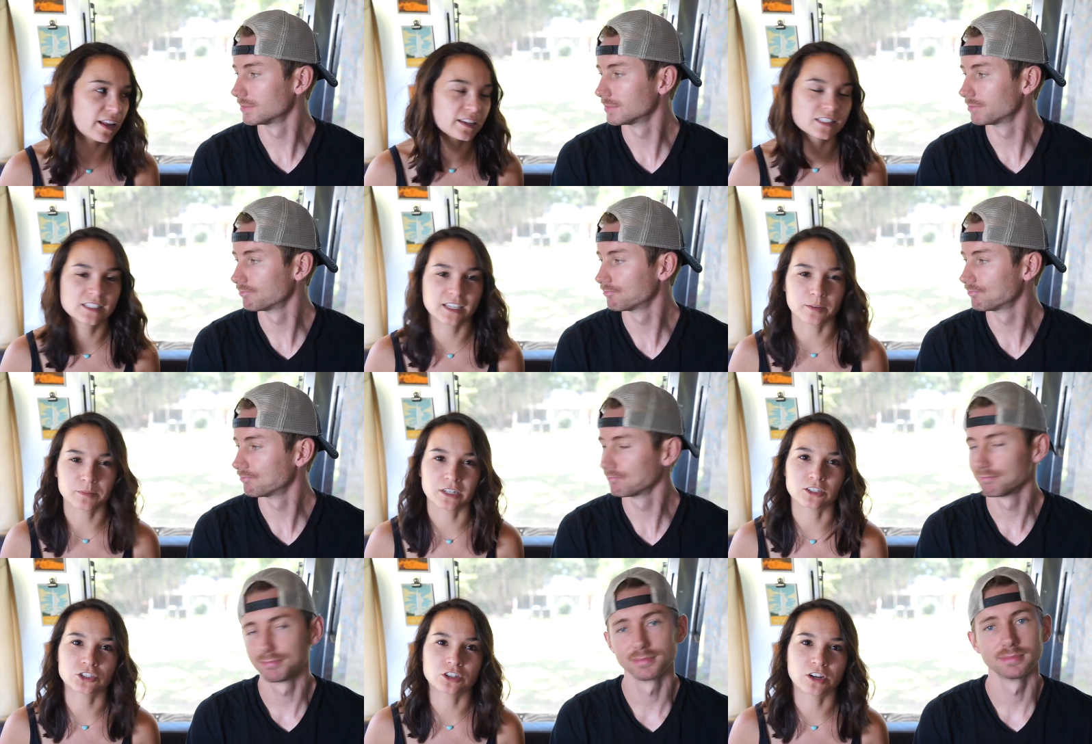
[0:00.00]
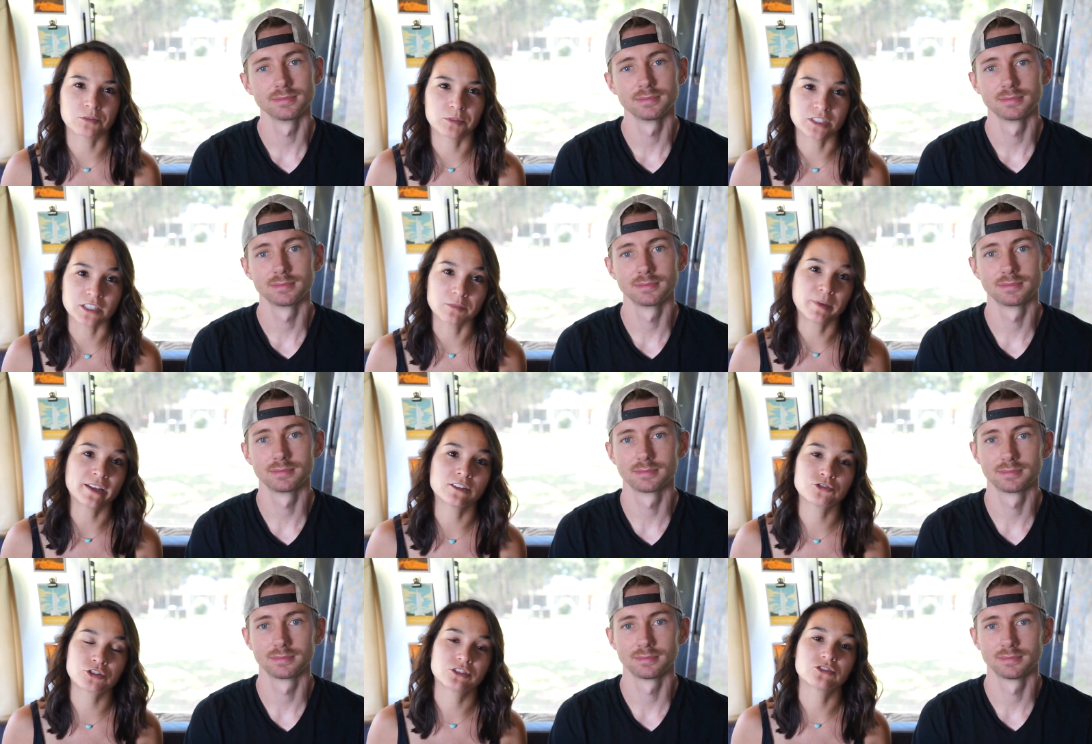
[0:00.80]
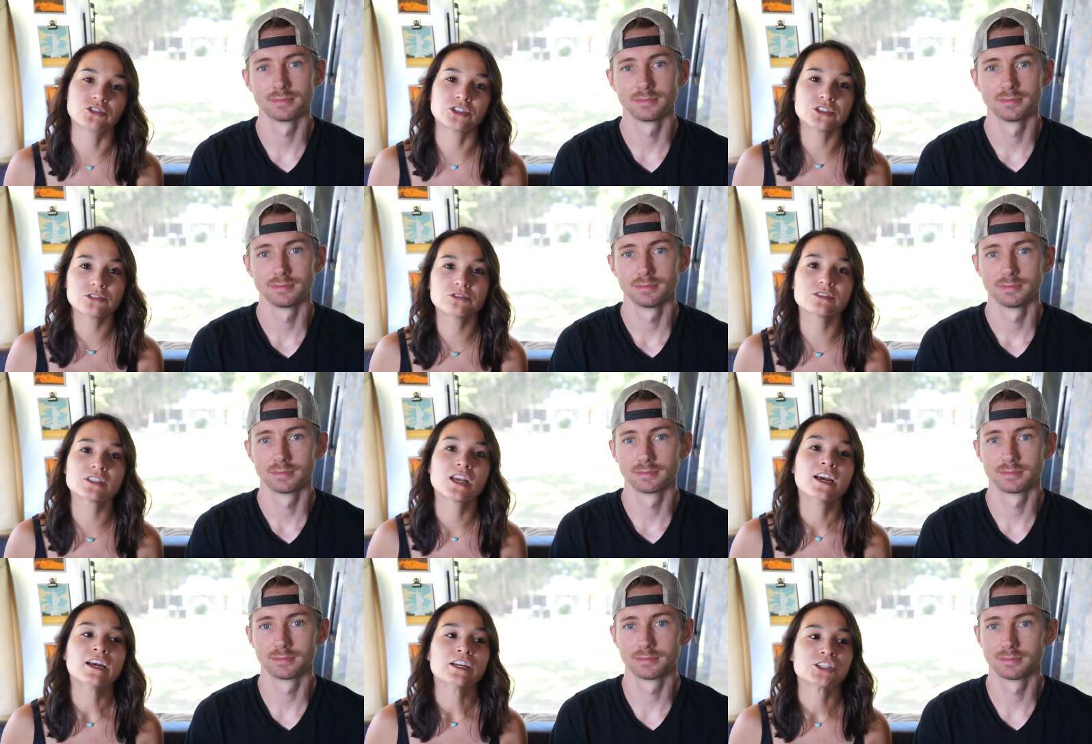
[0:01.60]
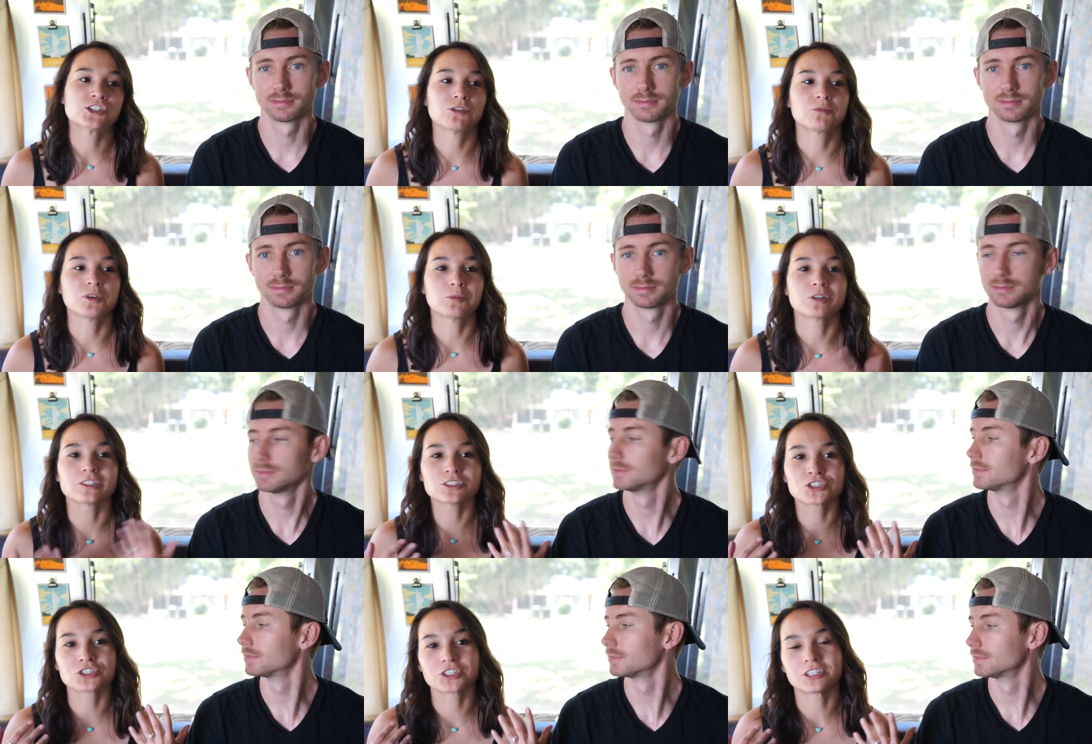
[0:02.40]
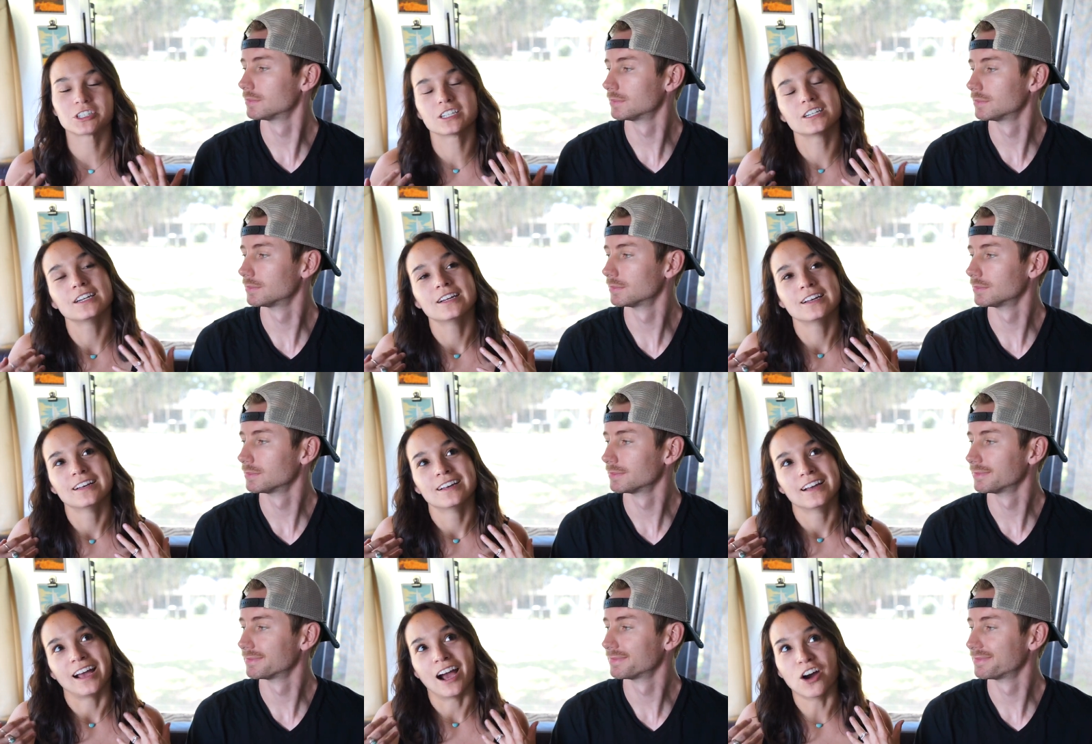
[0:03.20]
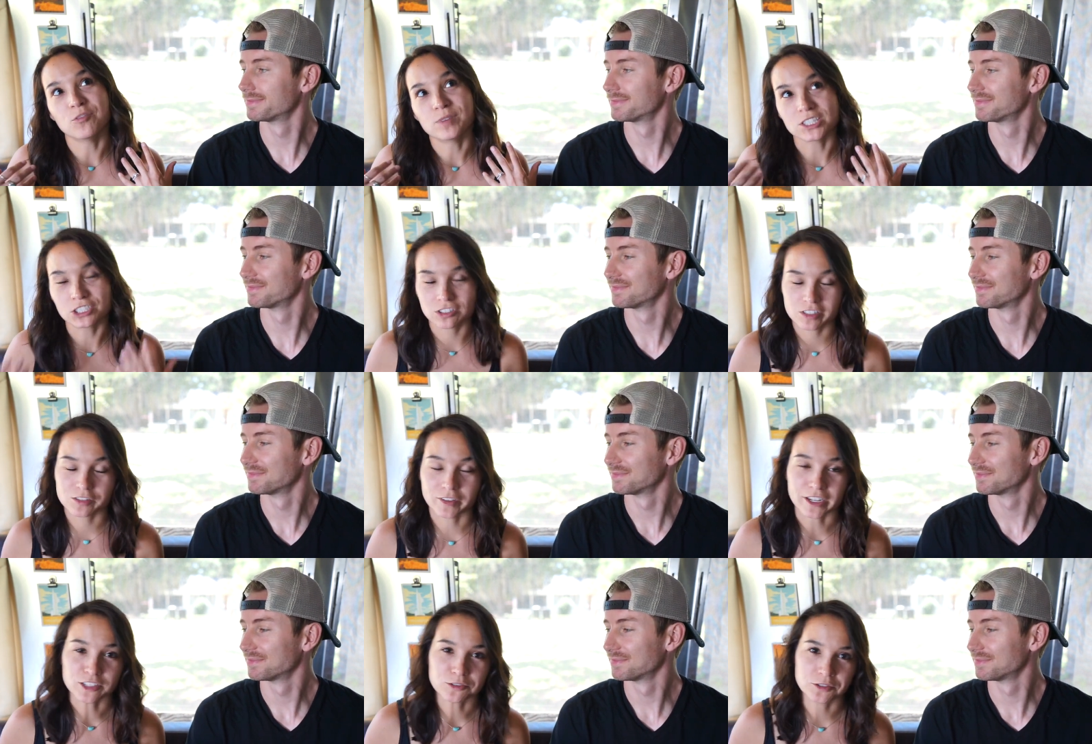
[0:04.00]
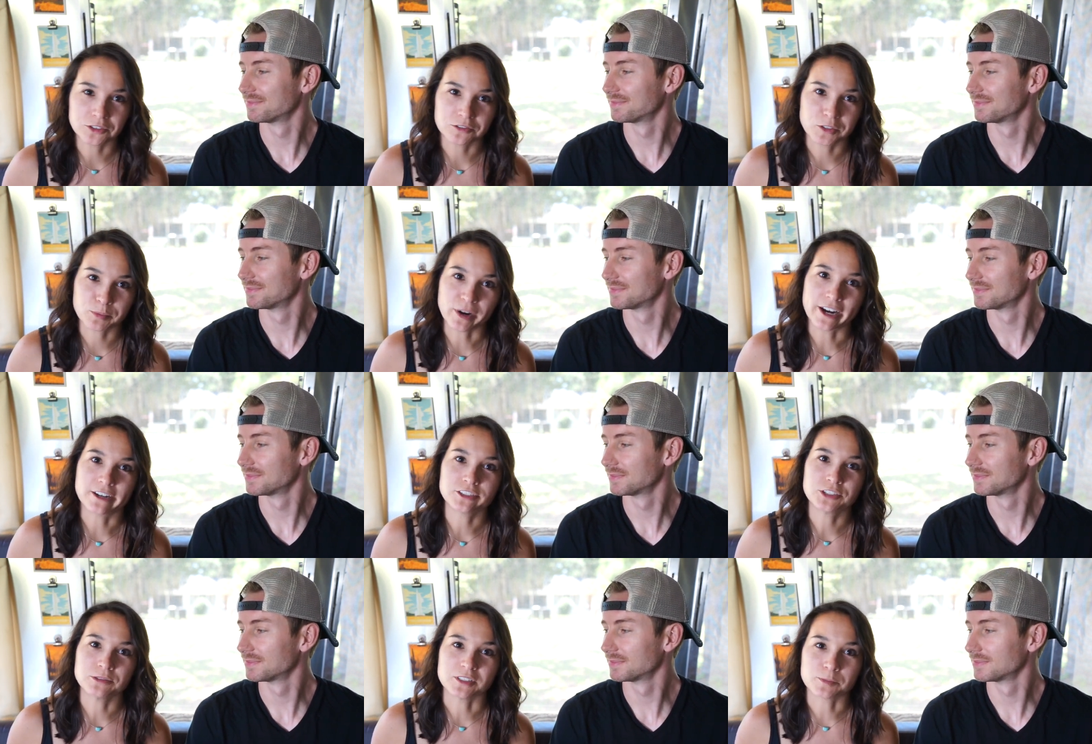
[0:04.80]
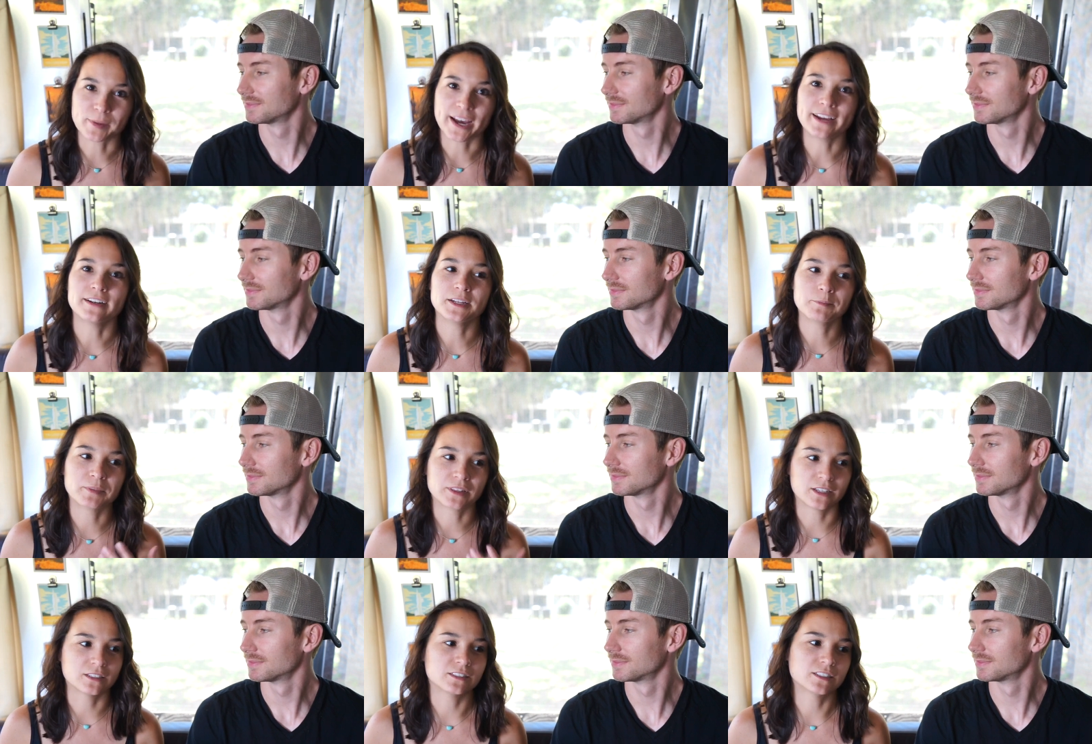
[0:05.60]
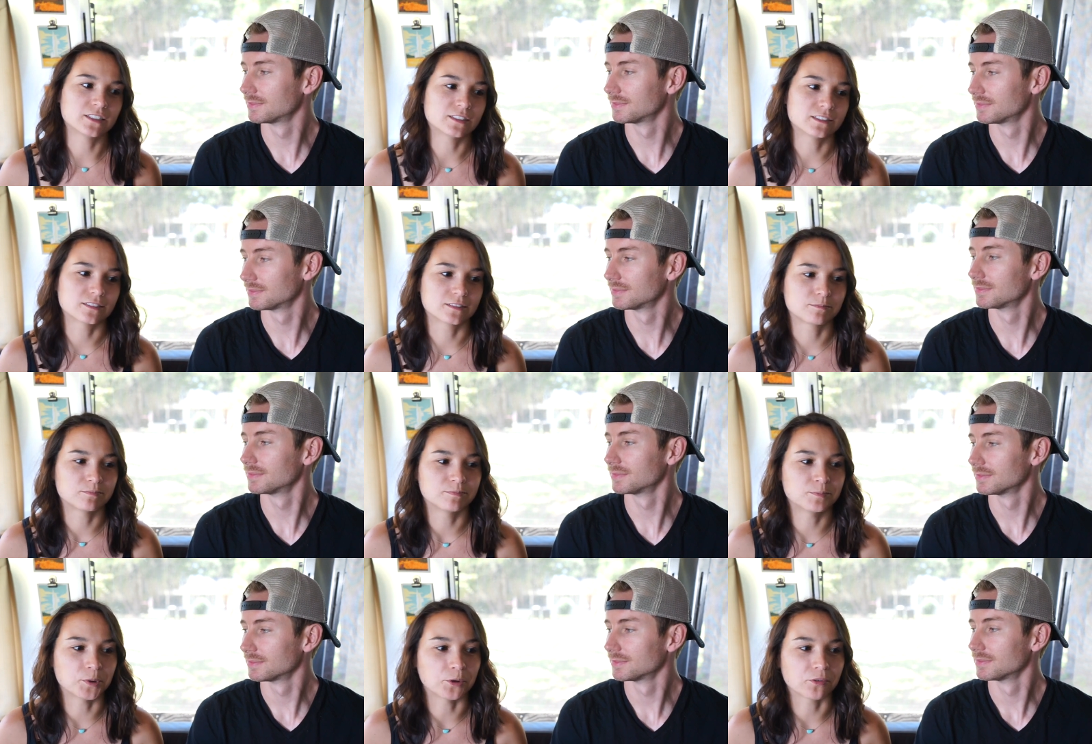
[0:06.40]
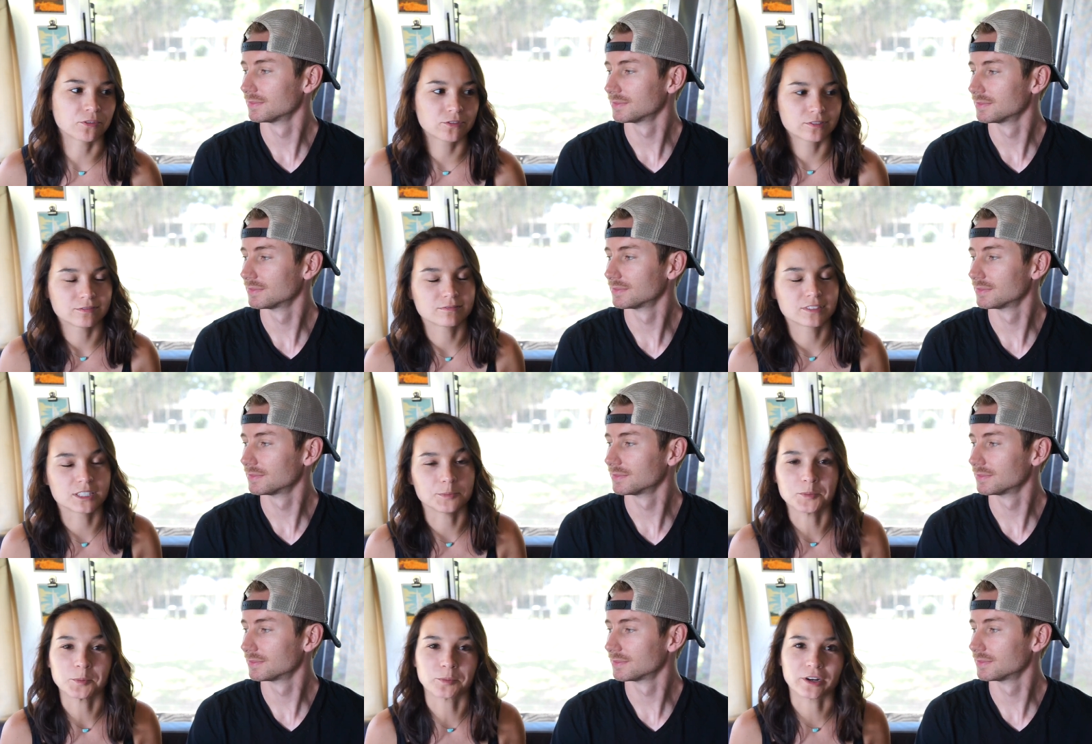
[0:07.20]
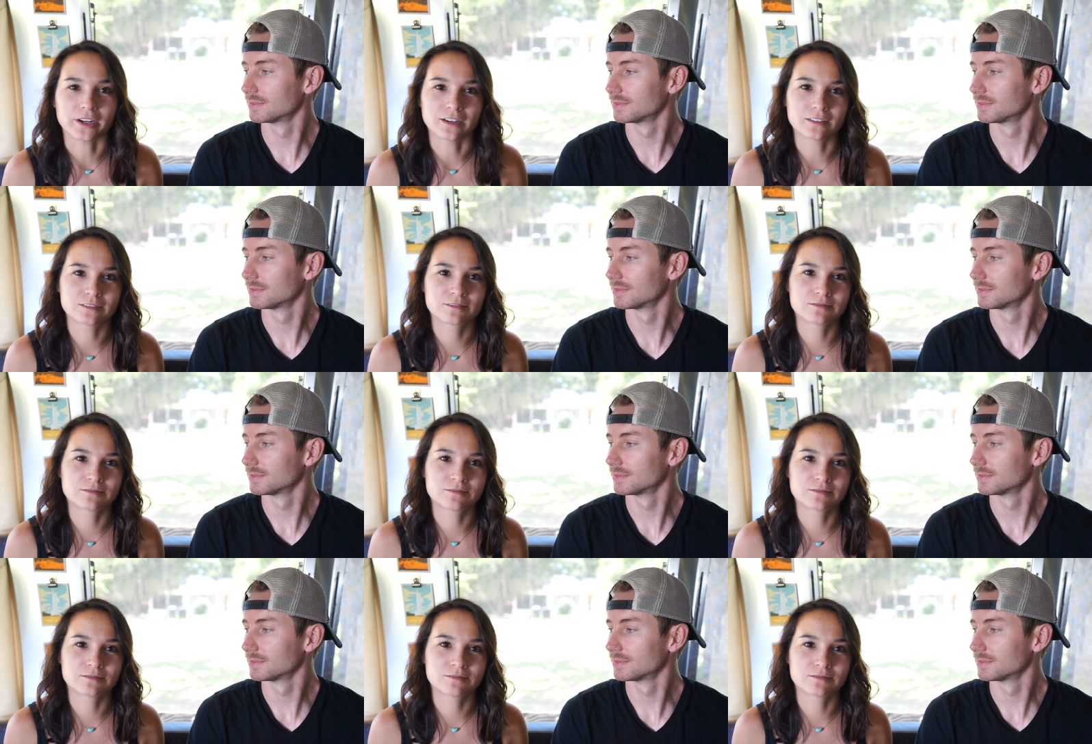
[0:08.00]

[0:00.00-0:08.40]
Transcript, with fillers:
Speaker 1: as Sam touched on, we did buy the trailer used, so we weren't sure how much these fans were used prior to us buying it, but they did both seem to break.